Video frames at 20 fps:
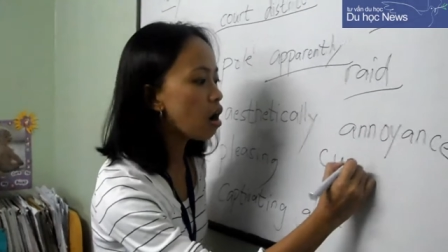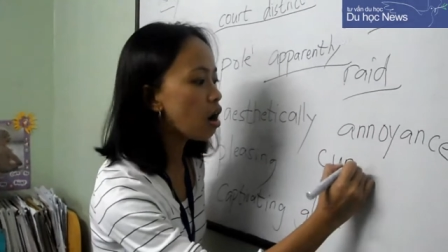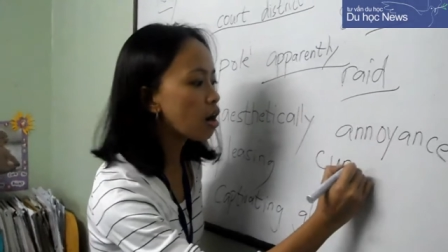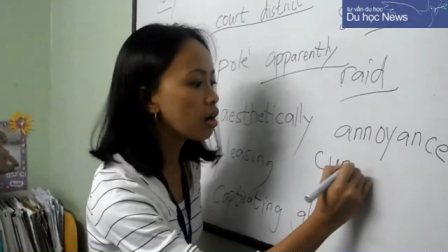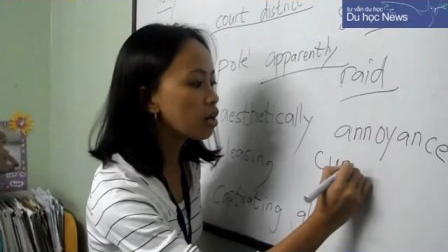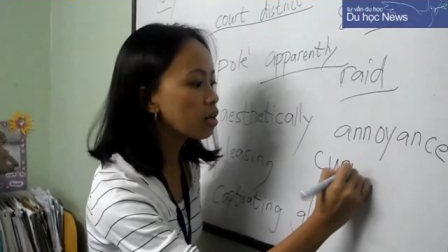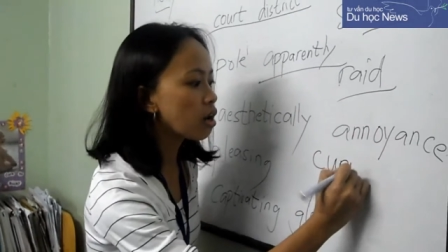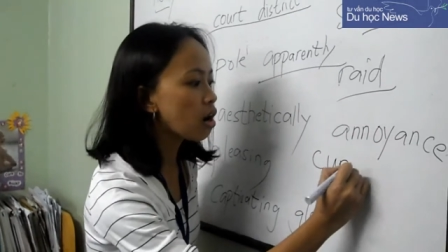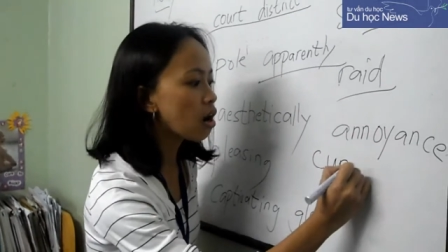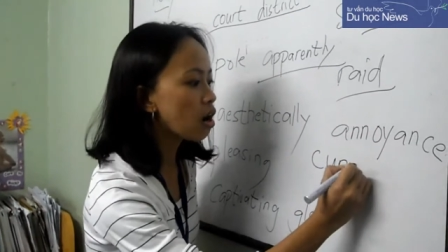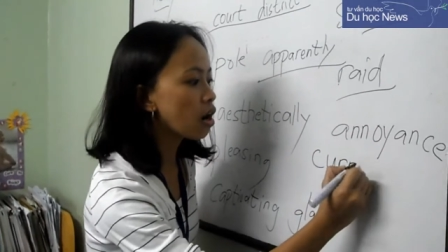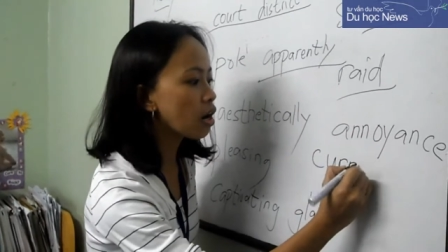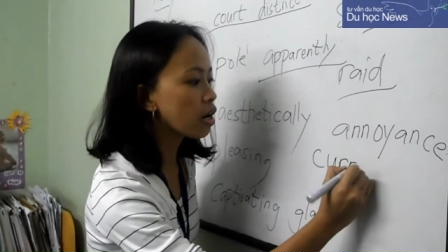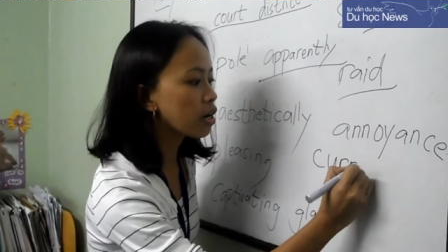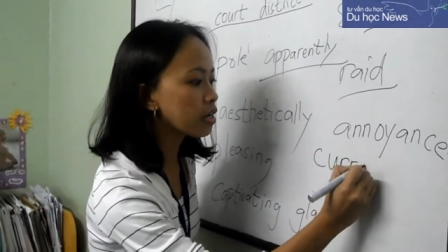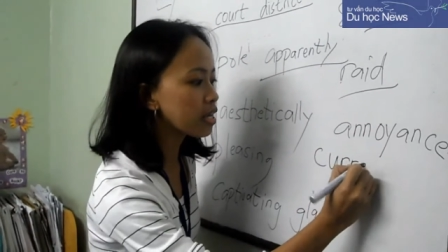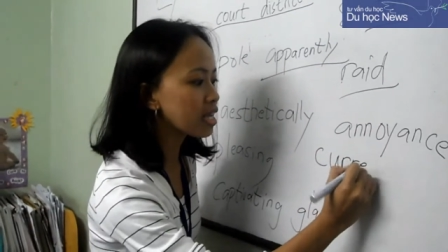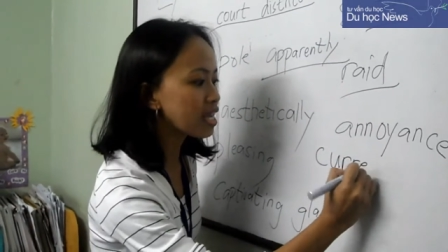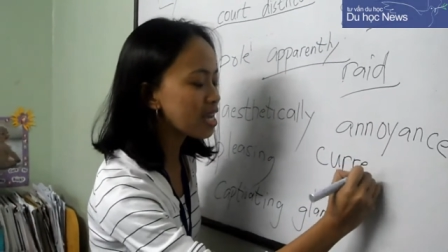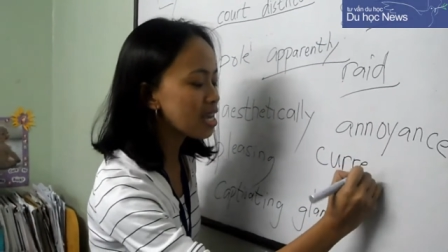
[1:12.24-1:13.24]

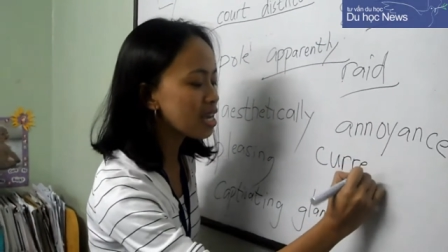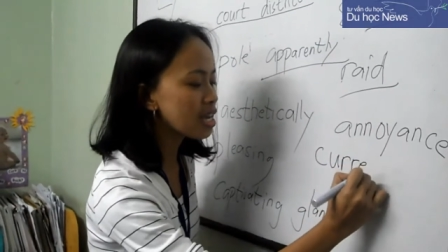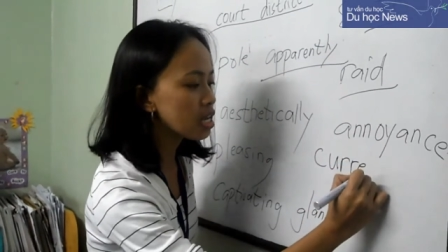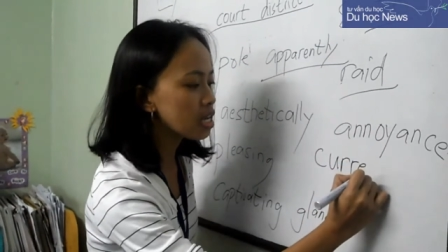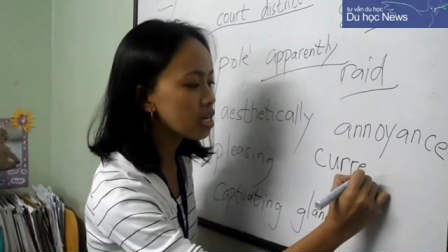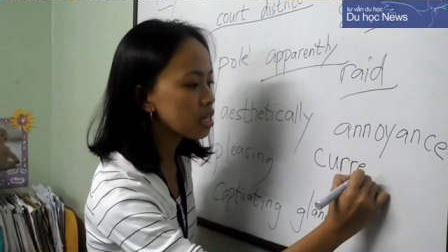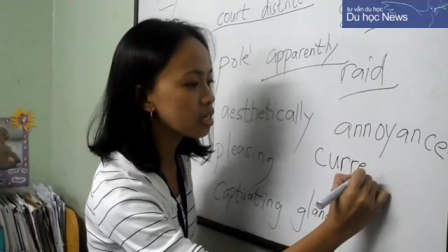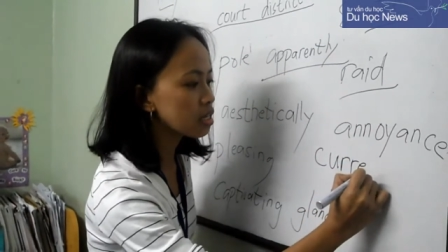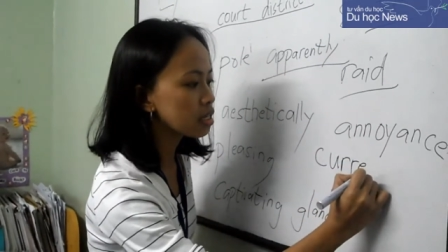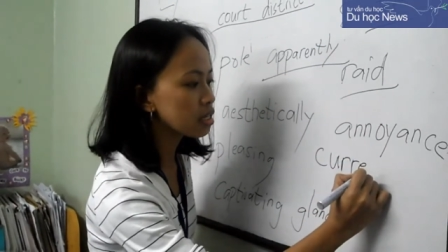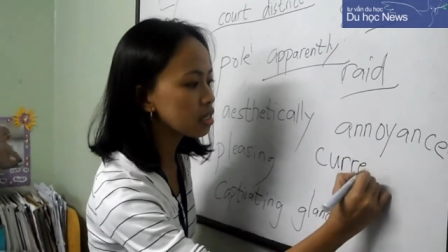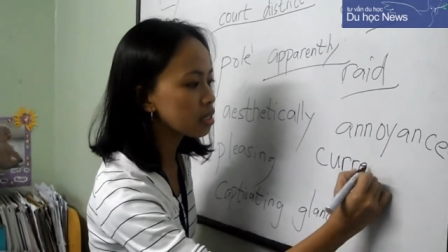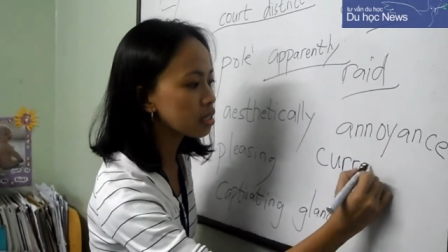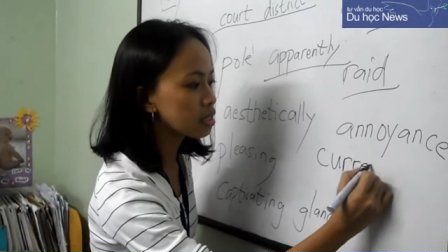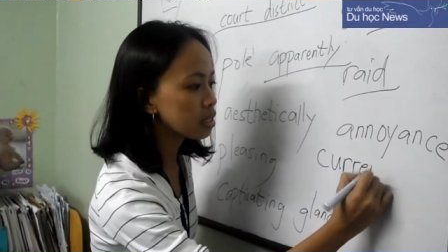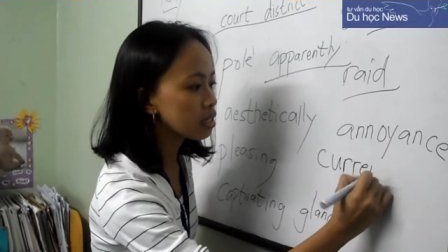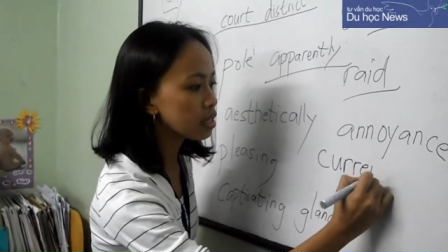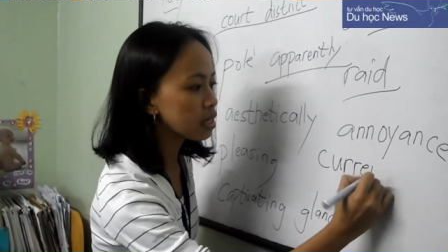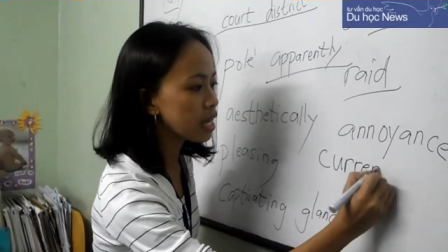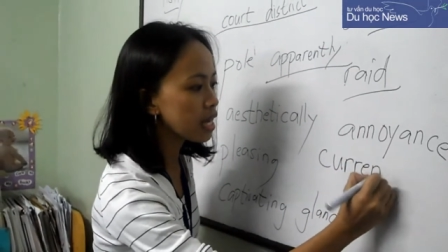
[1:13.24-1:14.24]

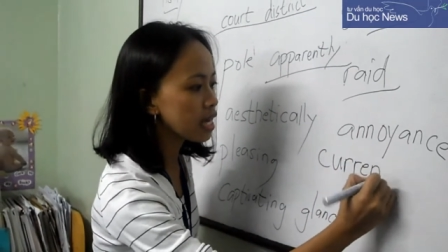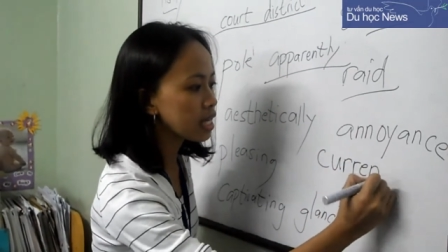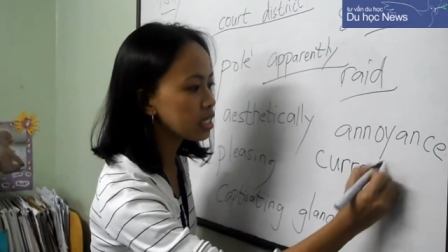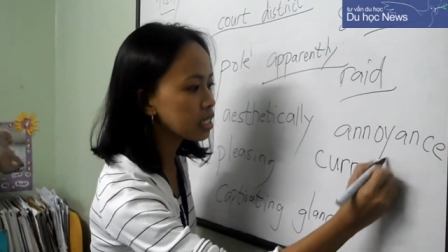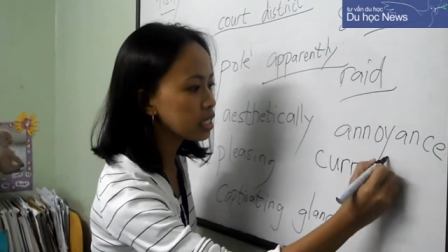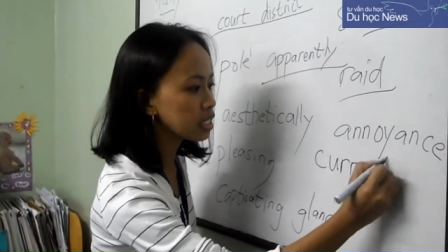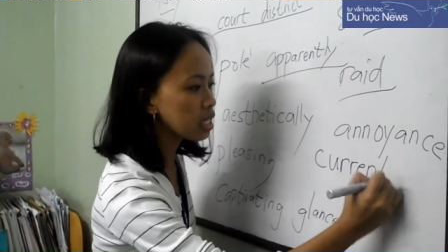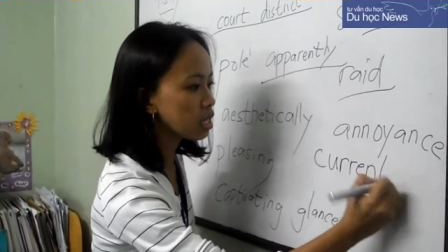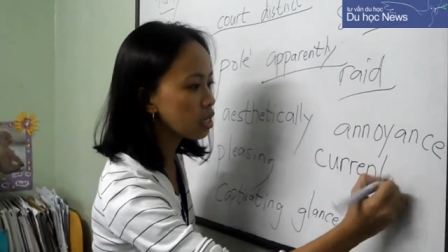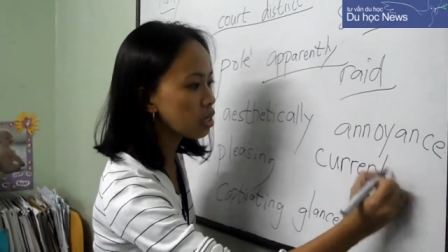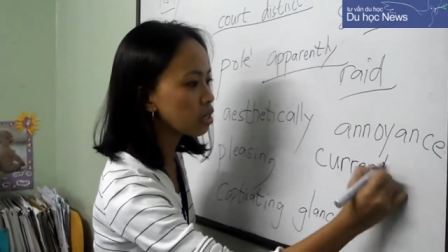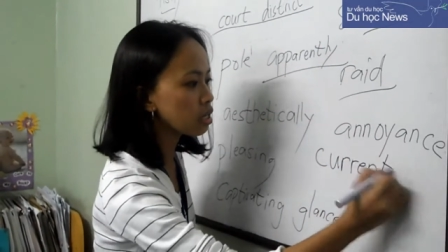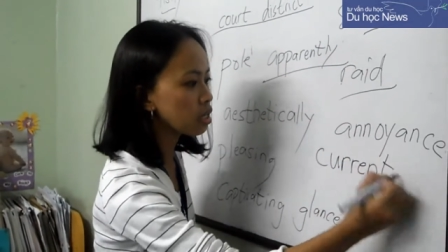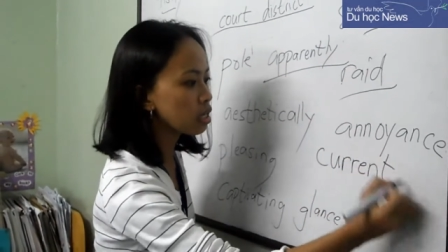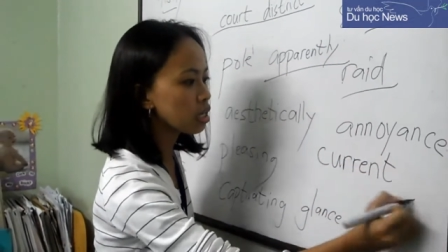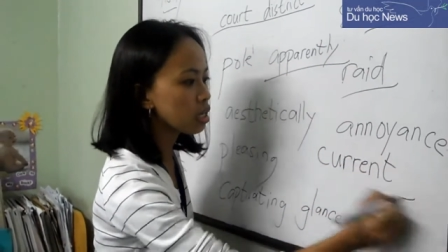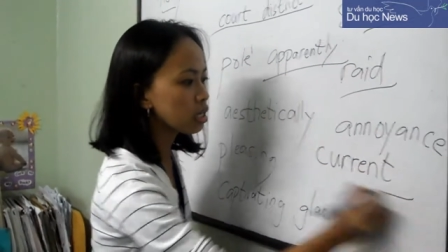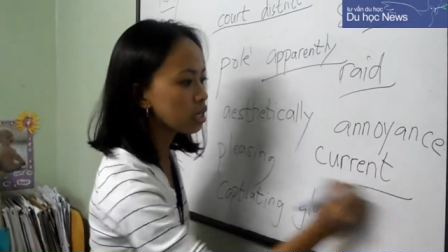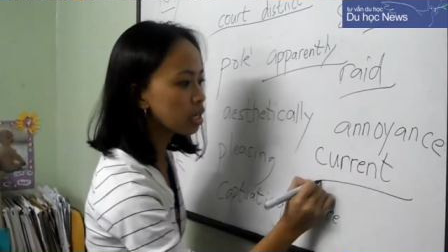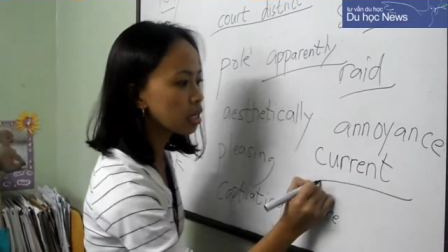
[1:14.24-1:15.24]
R-R-E-N-T.
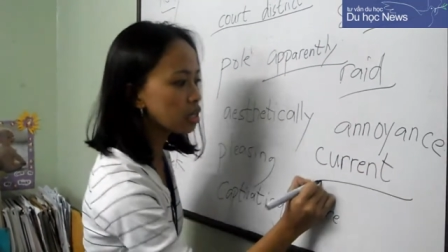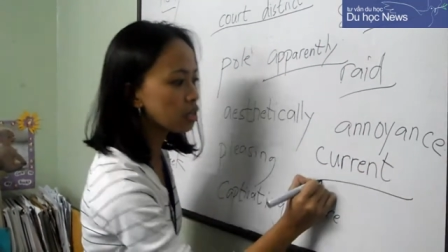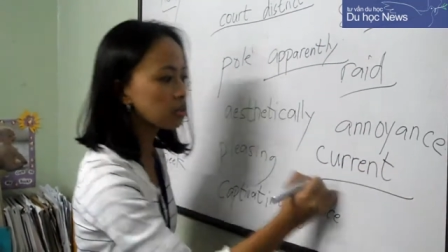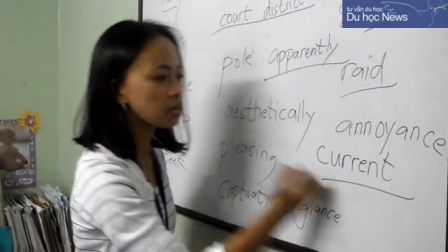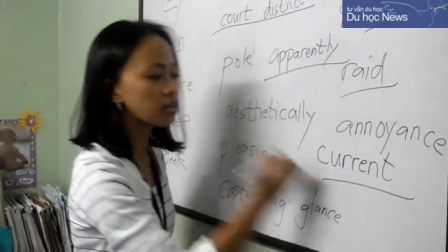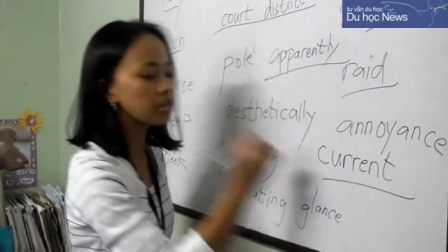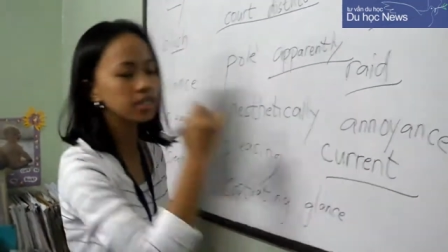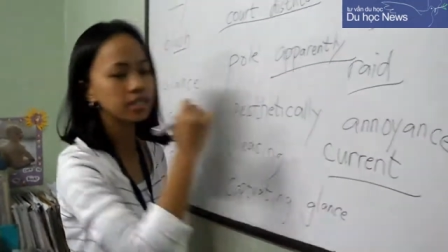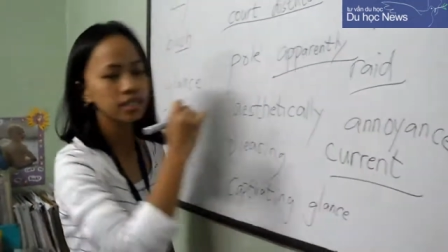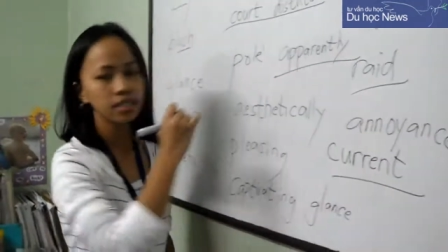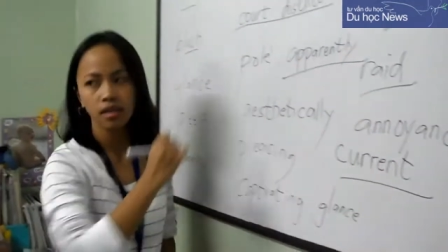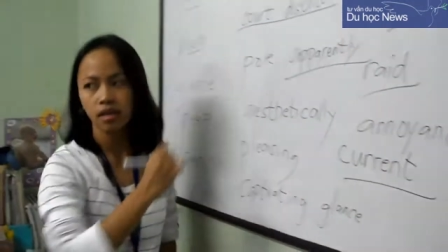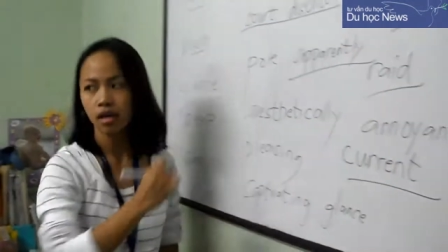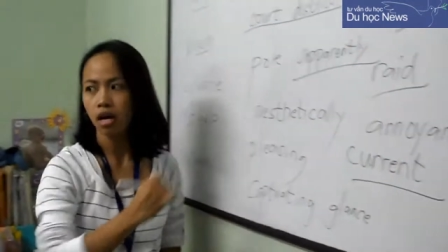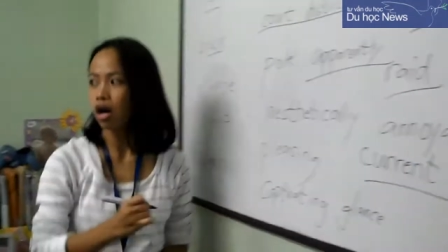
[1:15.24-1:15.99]
Okay, current.